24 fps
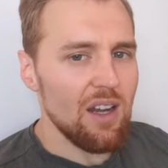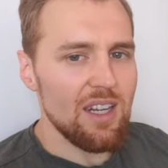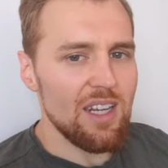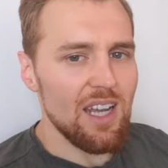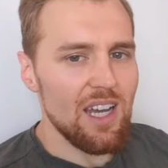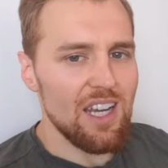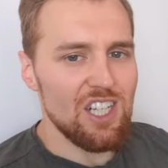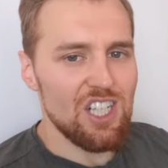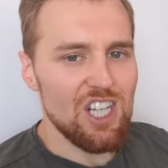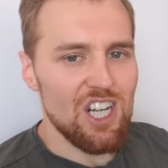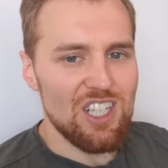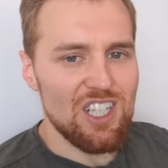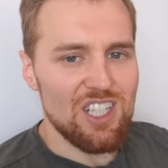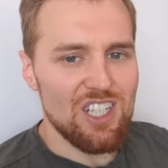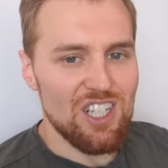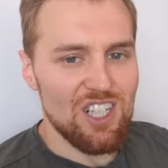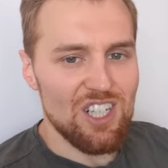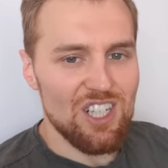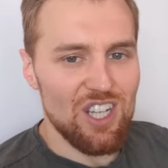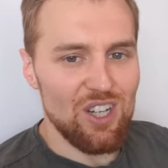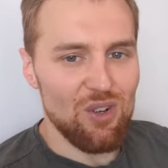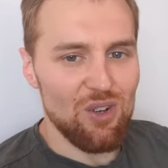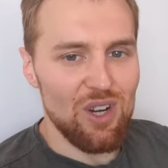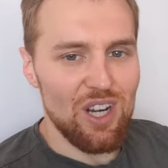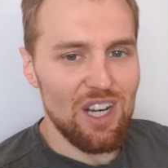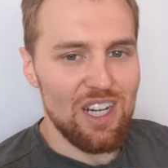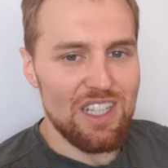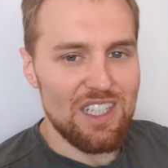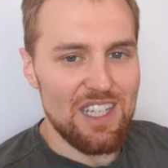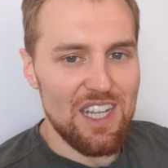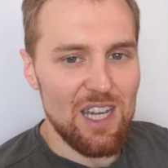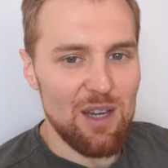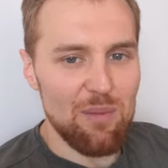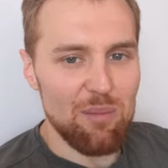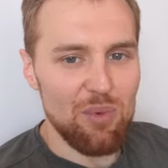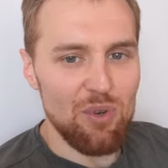Digestion is a great
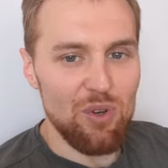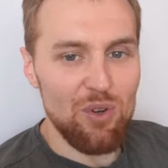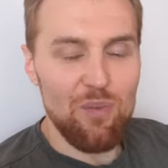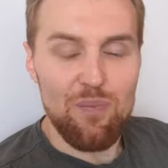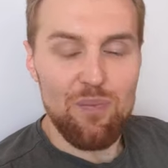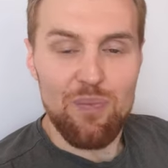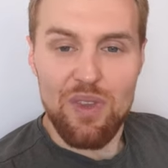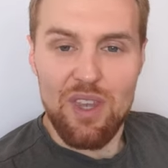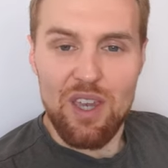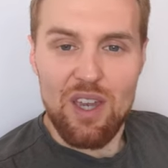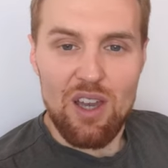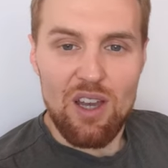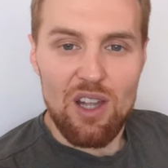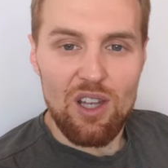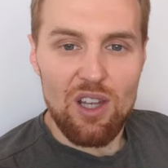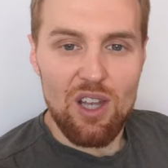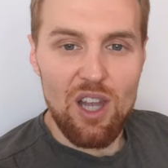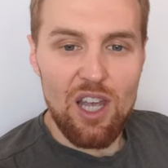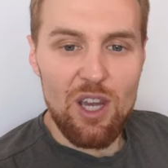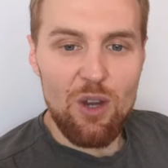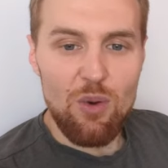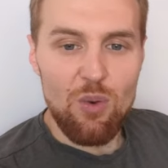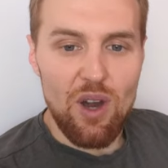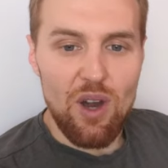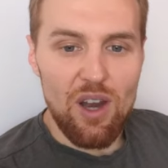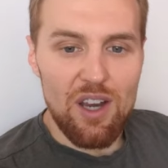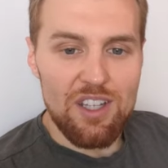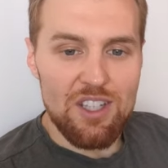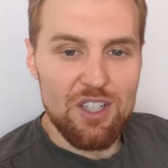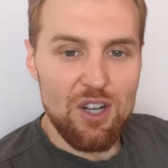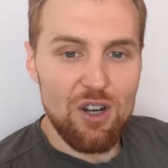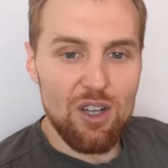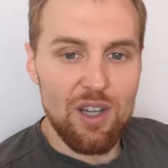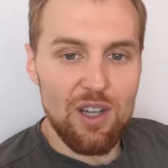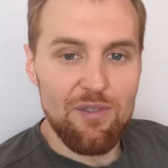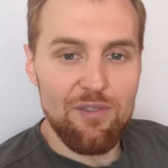example.
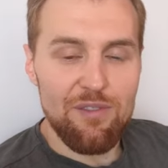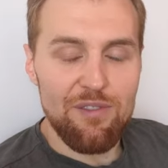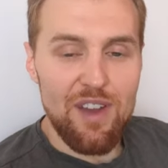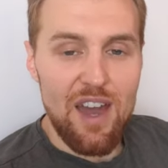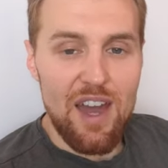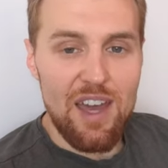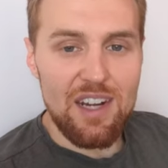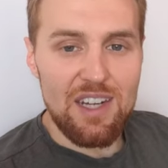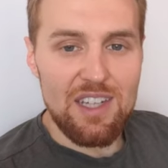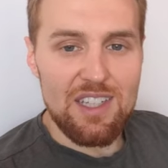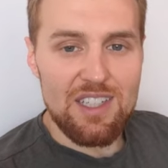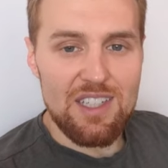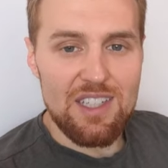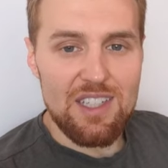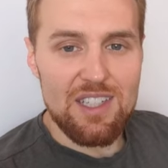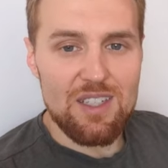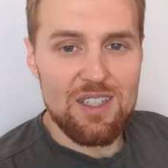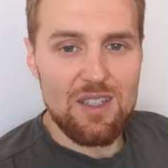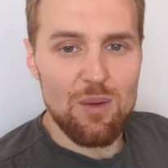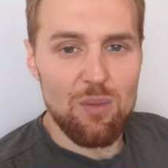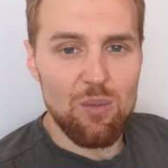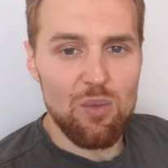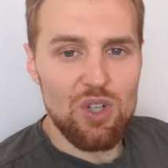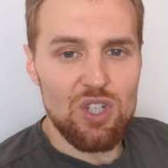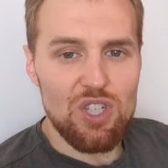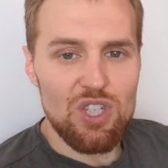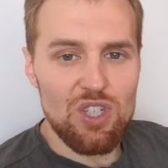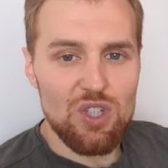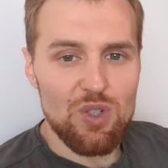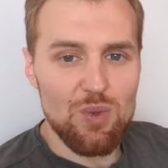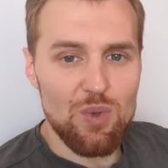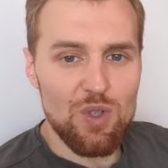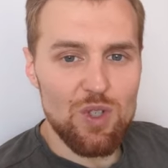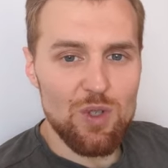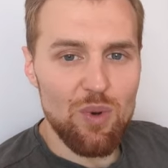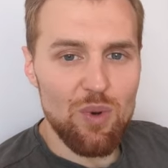Likewise, our lymphatic system, which
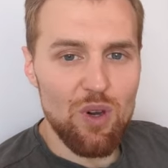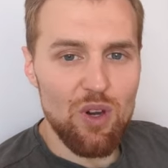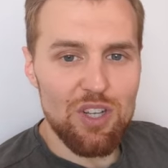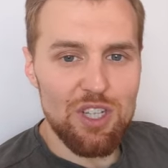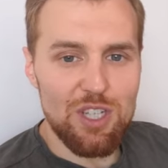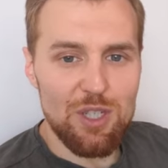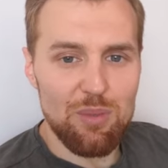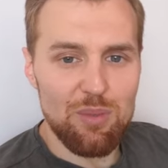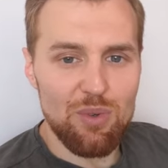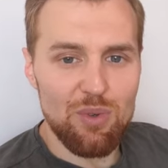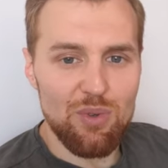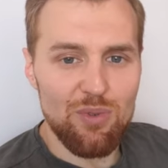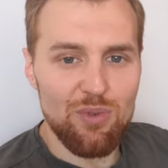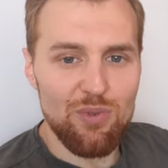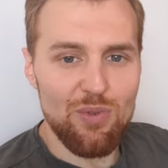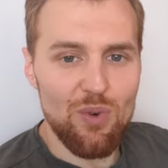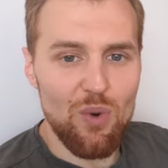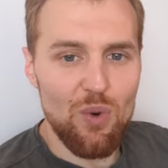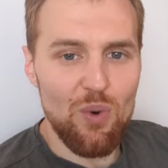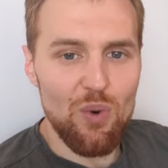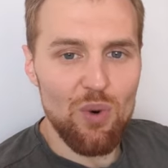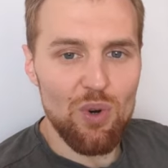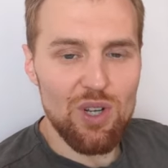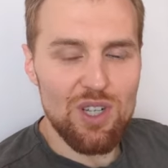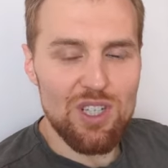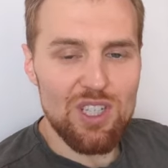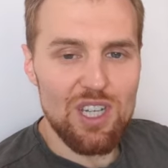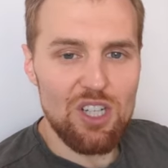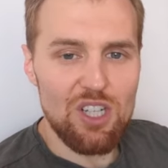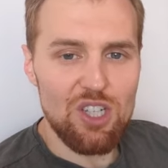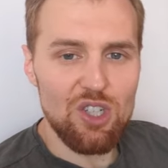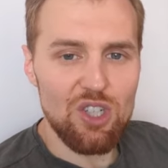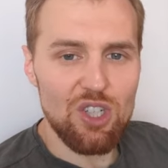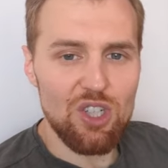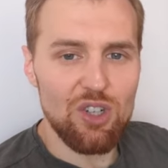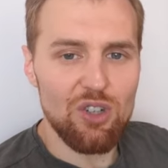is responsible for
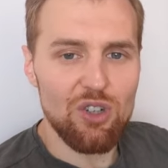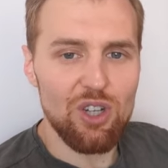essentially